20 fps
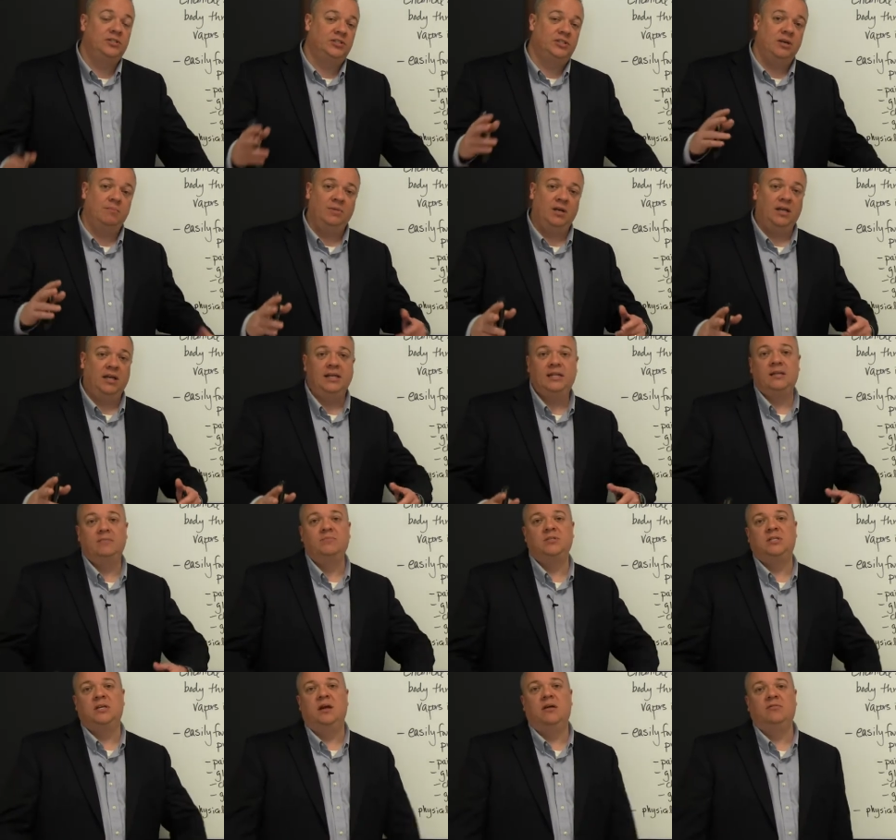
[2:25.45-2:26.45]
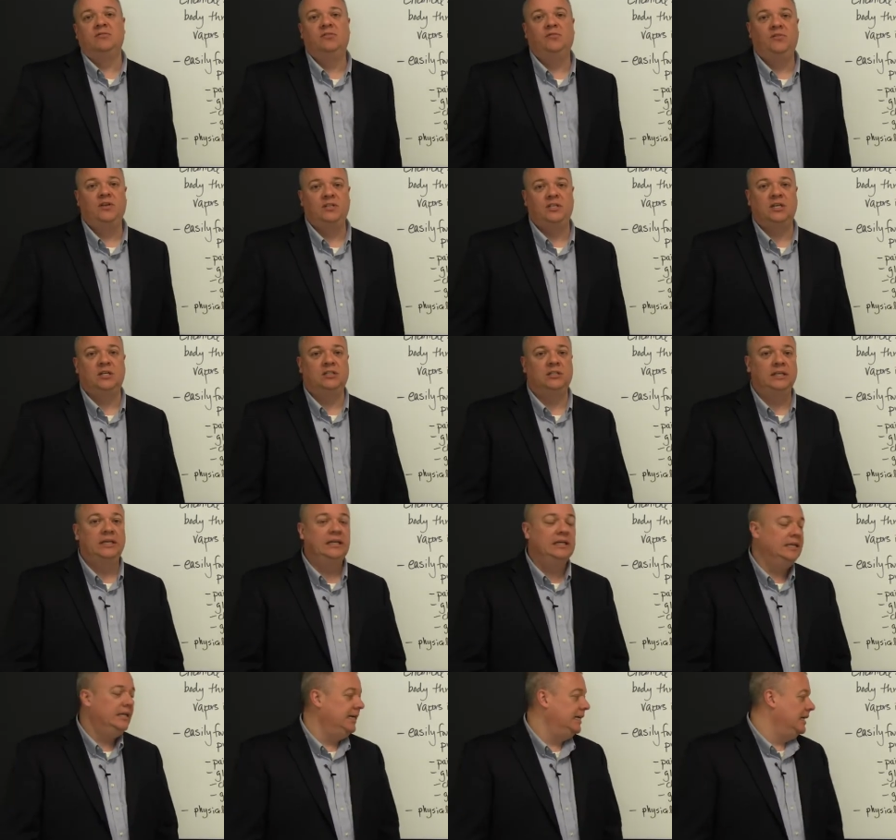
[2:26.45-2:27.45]
stimulate themselves
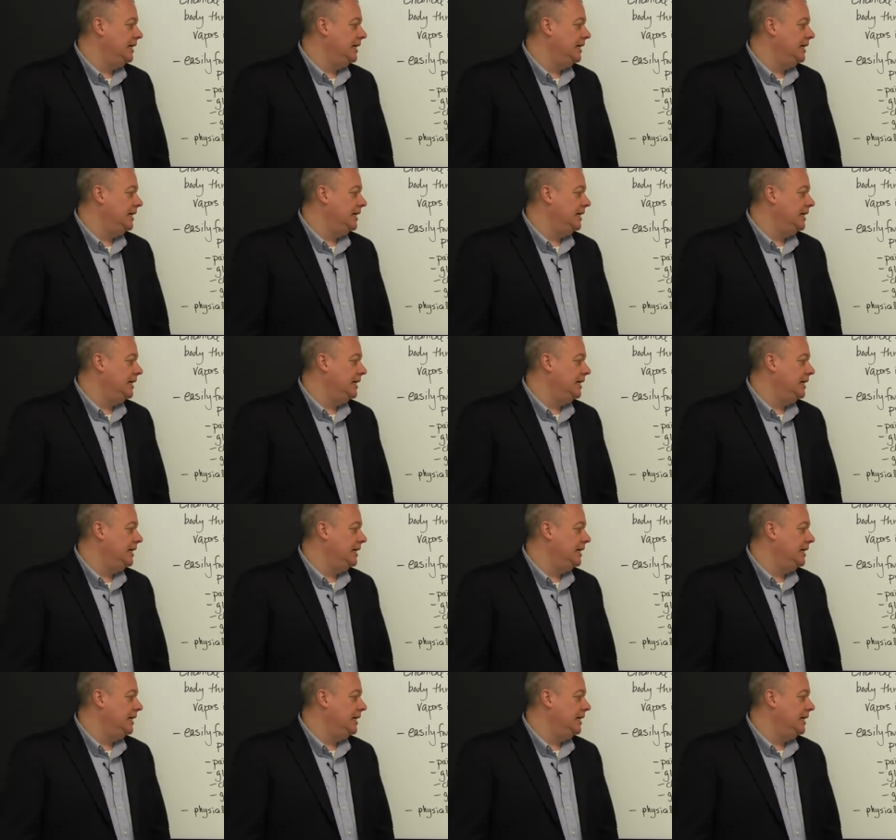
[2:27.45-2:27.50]
physically